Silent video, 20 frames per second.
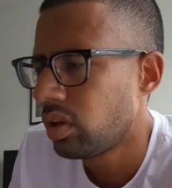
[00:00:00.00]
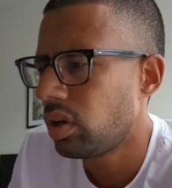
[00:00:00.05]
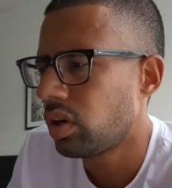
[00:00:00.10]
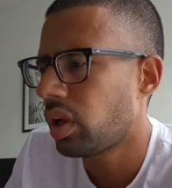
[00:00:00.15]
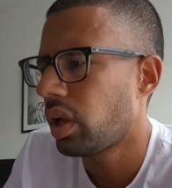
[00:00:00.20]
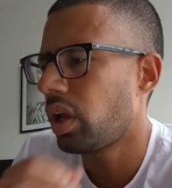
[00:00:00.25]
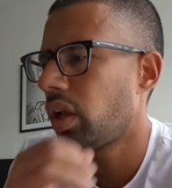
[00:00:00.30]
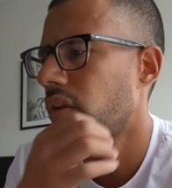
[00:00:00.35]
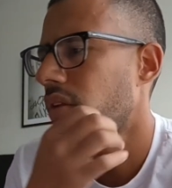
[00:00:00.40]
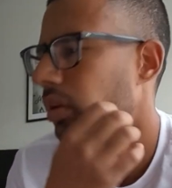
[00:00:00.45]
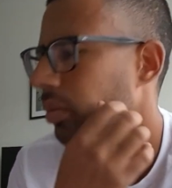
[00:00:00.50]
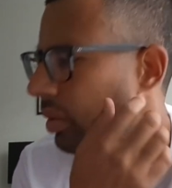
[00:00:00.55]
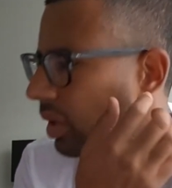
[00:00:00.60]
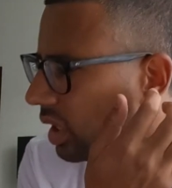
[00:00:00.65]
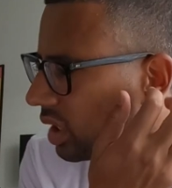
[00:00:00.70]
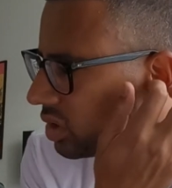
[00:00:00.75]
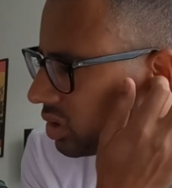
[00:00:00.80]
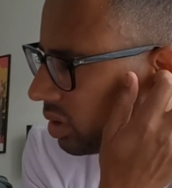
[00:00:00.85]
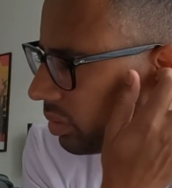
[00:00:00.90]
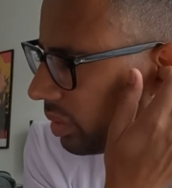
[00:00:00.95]
Okay, I mean
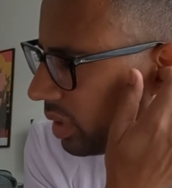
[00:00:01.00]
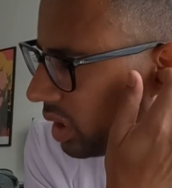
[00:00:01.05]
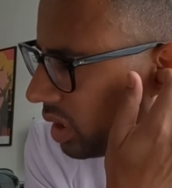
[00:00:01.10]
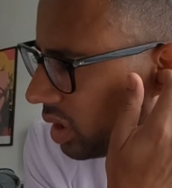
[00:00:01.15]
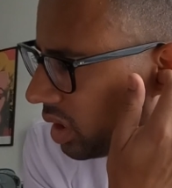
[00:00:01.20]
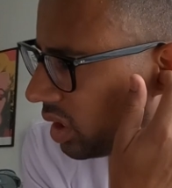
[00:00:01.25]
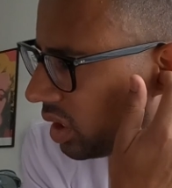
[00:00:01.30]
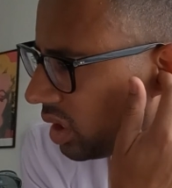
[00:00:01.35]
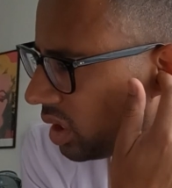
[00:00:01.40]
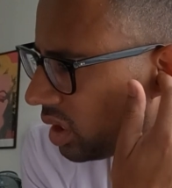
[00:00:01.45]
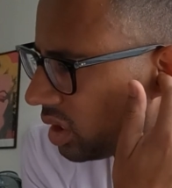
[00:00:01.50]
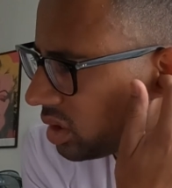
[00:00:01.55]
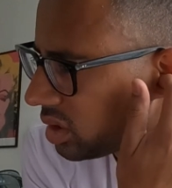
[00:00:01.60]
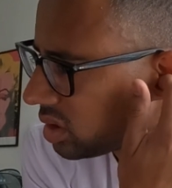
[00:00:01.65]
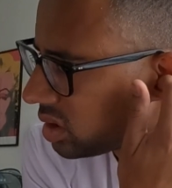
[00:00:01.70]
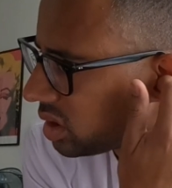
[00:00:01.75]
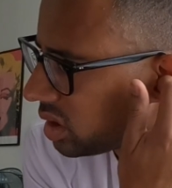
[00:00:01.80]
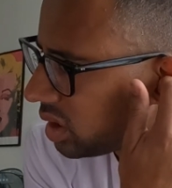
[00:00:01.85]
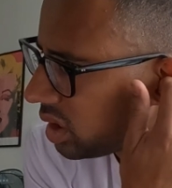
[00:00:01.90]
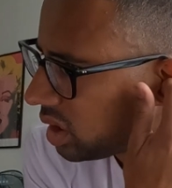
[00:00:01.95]
that should be an
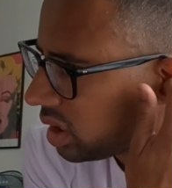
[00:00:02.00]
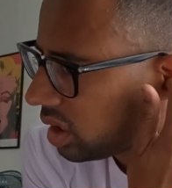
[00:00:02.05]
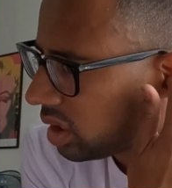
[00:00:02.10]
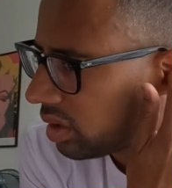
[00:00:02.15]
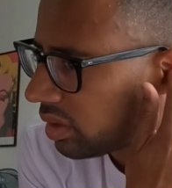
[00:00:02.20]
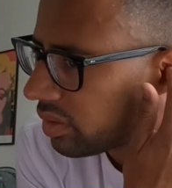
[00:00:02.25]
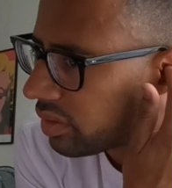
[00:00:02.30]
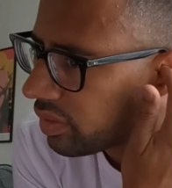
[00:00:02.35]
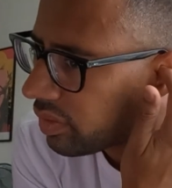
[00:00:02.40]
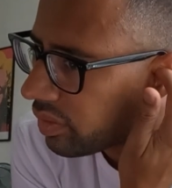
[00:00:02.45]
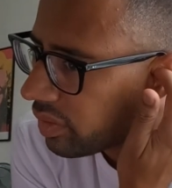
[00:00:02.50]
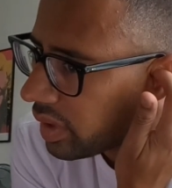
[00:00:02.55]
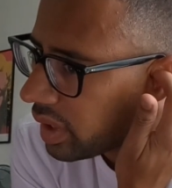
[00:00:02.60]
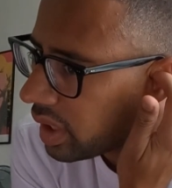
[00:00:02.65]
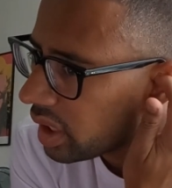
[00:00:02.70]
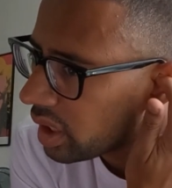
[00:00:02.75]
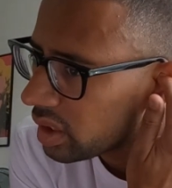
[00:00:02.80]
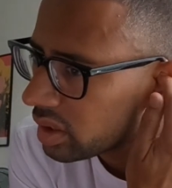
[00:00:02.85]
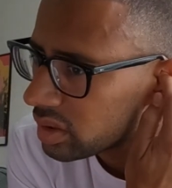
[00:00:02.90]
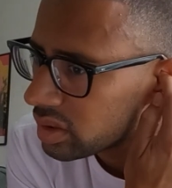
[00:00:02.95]
easy
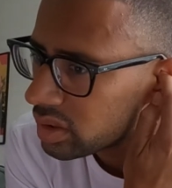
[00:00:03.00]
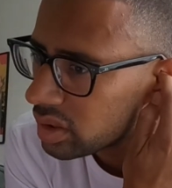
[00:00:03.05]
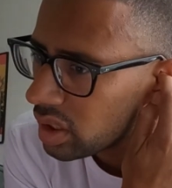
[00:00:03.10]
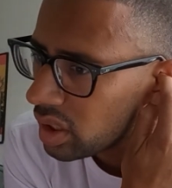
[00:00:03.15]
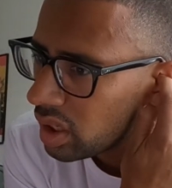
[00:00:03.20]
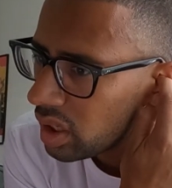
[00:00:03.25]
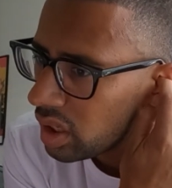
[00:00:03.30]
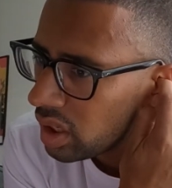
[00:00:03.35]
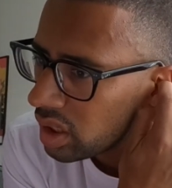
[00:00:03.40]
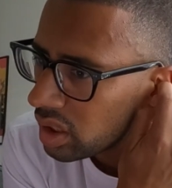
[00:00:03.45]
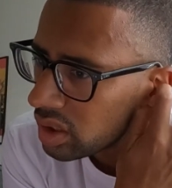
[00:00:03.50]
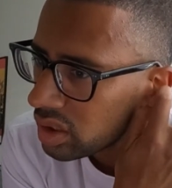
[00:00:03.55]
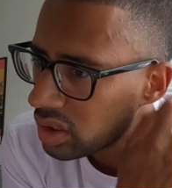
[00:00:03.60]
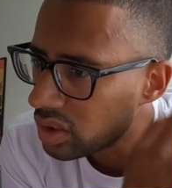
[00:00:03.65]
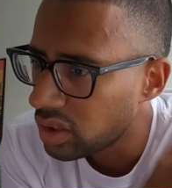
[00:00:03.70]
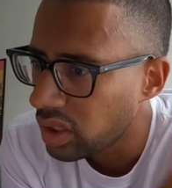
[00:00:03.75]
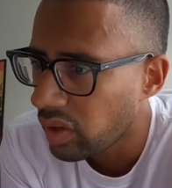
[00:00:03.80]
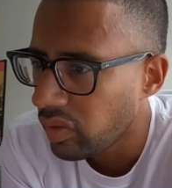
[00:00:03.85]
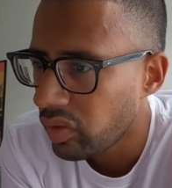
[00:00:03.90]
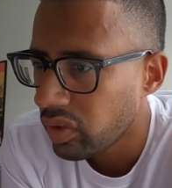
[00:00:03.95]
fix
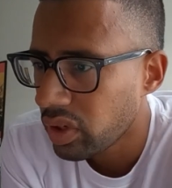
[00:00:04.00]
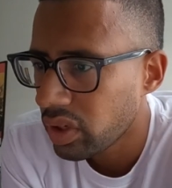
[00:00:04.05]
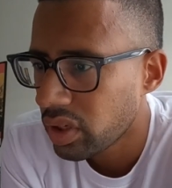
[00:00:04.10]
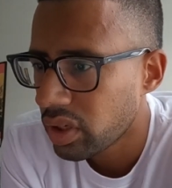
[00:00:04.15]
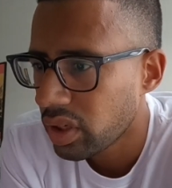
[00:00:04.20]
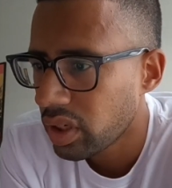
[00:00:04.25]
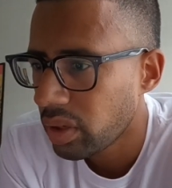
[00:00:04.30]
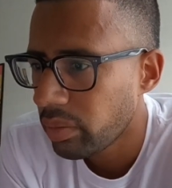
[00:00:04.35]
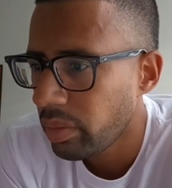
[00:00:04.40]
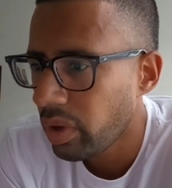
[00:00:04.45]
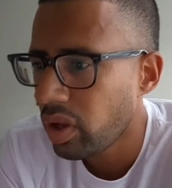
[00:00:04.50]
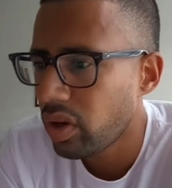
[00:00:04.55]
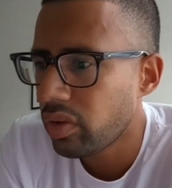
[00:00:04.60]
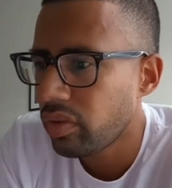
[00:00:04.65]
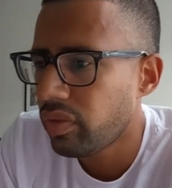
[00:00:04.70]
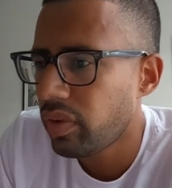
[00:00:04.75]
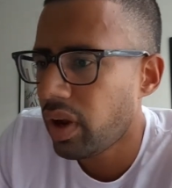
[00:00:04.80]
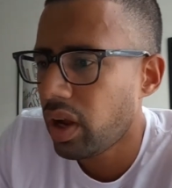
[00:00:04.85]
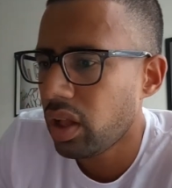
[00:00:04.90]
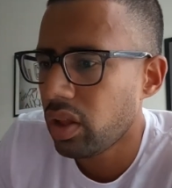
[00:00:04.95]
because you have a good amount of
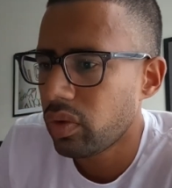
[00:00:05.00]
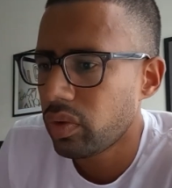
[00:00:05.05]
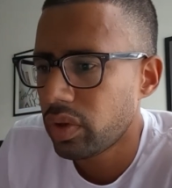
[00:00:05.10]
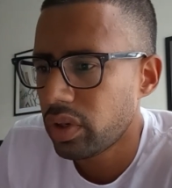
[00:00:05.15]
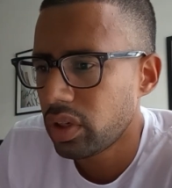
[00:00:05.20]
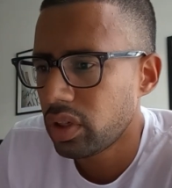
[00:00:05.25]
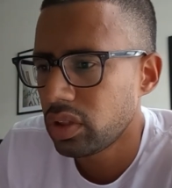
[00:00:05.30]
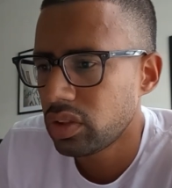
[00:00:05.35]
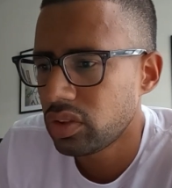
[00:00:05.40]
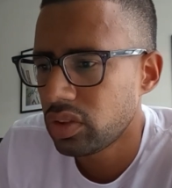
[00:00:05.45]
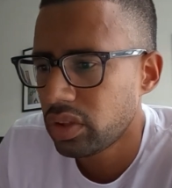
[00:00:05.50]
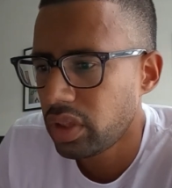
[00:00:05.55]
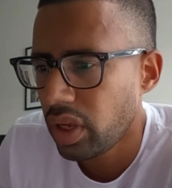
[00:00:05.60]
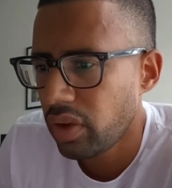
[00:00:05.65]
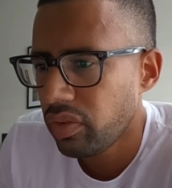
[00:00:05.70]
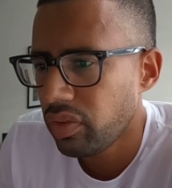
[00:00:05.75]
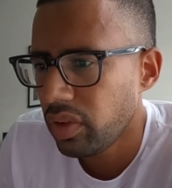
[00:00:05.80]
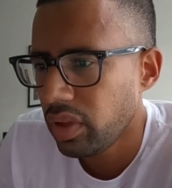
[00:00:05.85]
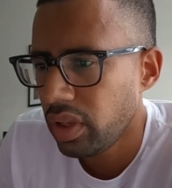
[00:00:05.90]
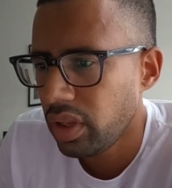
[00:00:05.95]
followers. You
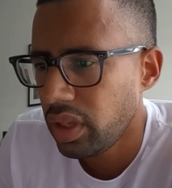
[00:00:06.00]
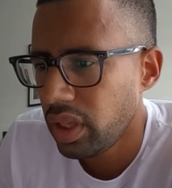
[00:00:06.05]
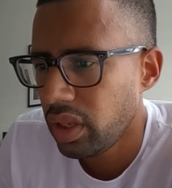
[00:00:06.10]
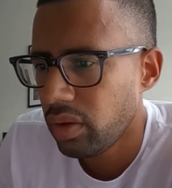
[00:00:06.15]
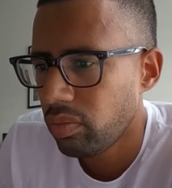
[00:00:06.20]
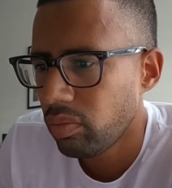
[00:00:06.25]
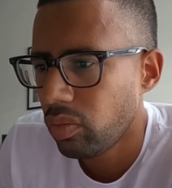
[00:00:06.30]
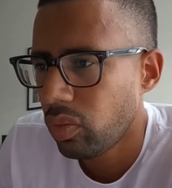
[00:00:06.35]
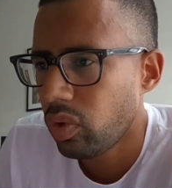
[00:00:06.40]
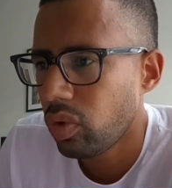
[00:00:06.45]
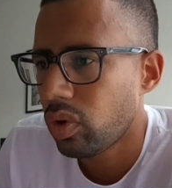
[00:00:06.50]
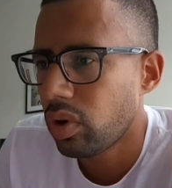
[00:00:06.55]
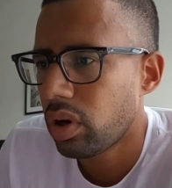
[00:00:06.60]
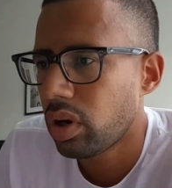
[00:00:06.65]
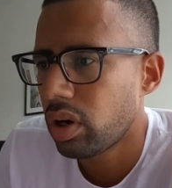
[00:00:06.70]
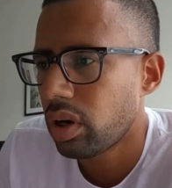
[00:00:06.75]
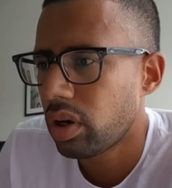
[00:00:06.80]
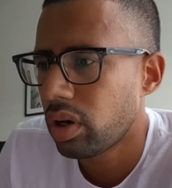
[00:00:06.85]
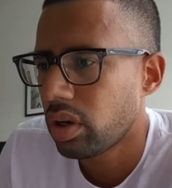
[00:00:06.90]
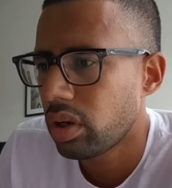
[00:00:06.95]
definitely need
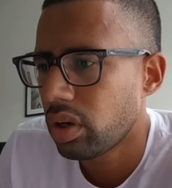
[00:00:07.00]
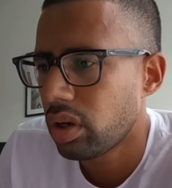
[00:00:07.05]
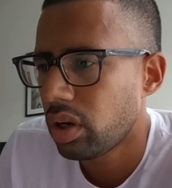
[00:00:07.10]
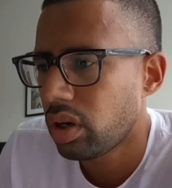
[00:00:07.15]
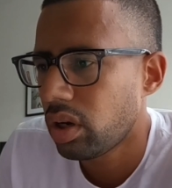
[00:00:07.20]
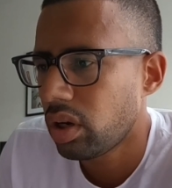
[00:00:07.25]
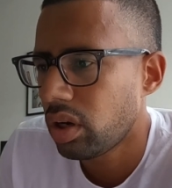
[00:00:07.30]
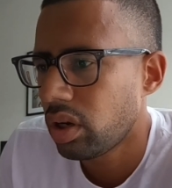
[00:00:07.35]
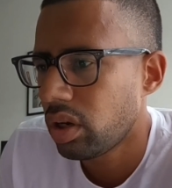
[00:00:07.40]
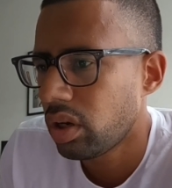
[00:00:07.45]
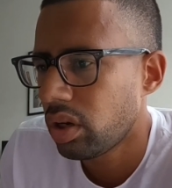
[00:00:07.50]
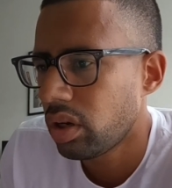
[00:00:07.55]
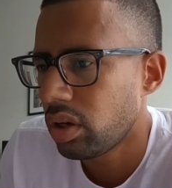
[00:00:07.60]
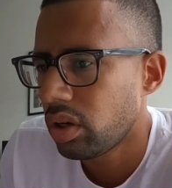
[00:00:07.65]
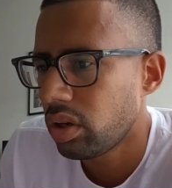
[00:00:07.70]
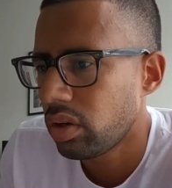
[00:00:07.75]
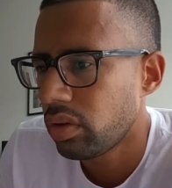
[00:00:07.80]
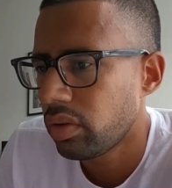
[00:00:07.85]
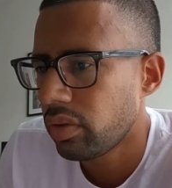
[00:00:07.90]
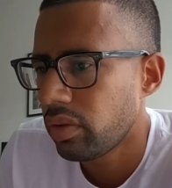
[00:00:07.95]
more
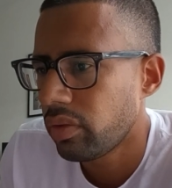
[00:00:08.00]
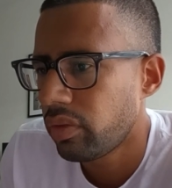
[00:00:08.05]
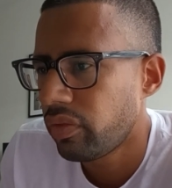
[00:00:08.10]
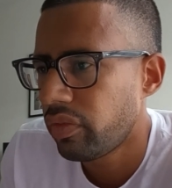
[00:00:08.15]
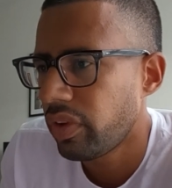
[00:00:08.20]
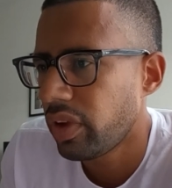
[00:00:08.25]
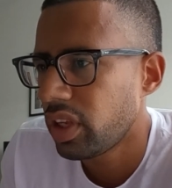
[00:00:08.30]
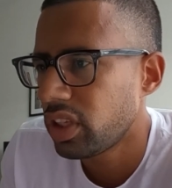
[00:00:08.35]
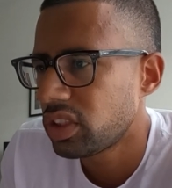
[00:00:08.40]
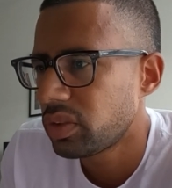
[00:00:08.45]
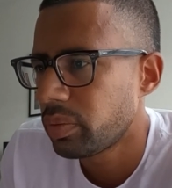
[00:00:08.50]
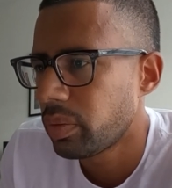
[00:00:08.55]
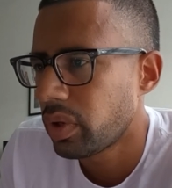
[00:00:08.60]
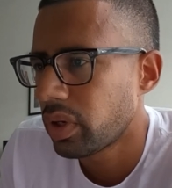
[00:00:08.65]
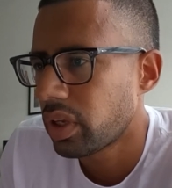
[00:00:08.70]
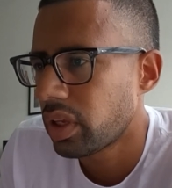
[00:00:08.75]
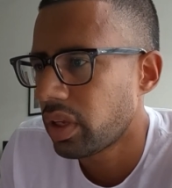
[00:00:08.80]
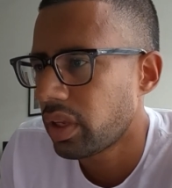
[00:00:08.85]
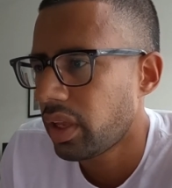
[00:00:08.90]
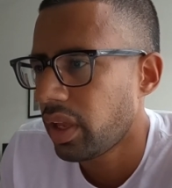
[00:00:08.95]

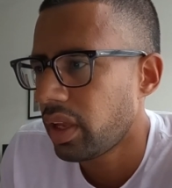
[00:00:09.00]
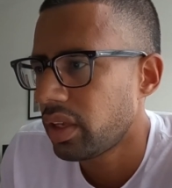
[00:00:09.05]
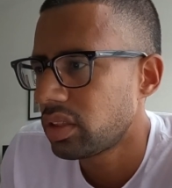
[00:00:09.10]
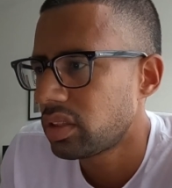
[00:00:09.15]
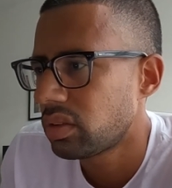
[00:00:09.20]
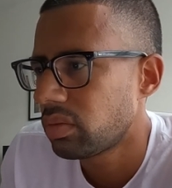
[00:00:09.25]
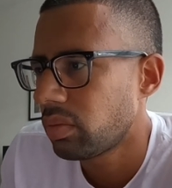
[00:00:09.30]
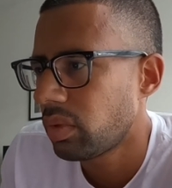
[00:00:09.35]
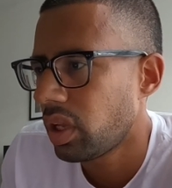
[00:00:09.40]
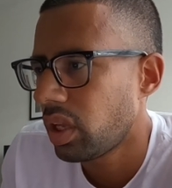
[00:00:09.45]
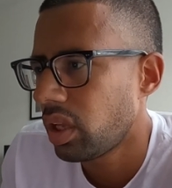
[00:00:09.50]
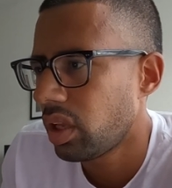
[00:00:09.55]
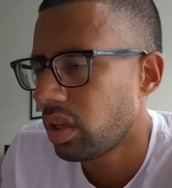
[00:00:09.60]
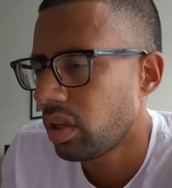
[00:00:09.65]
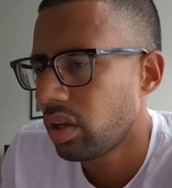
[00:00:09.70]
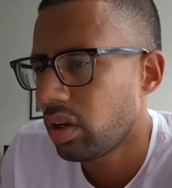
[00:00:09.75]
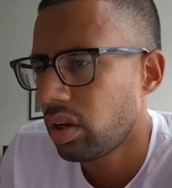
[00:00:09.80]
Facebook engagement.